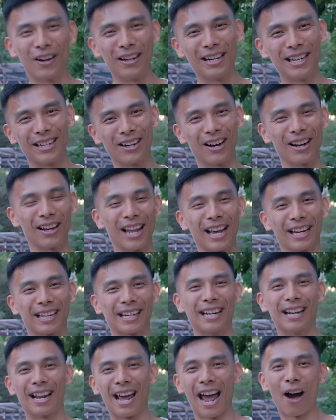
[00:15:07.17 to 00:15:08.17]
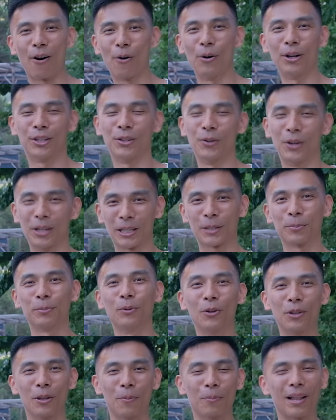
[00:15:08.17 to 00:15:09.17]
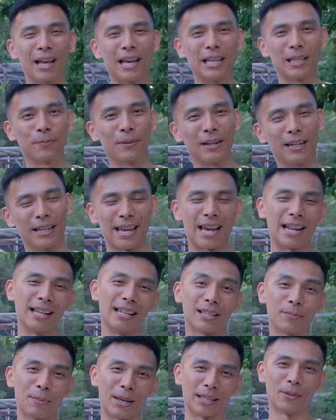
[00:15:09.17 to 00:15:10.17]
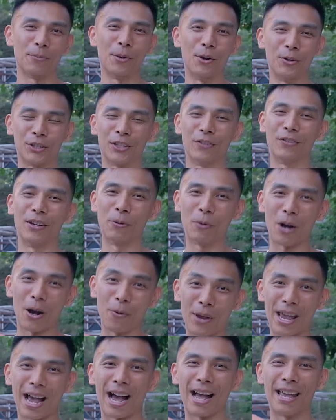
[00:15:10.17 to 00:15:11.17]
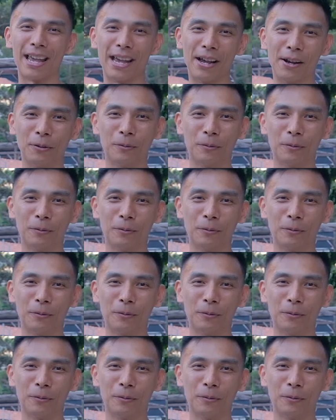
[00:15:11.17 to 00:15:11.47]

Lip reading: only got like an hour to explore the place, but yeah, let's make the most of it while we are here.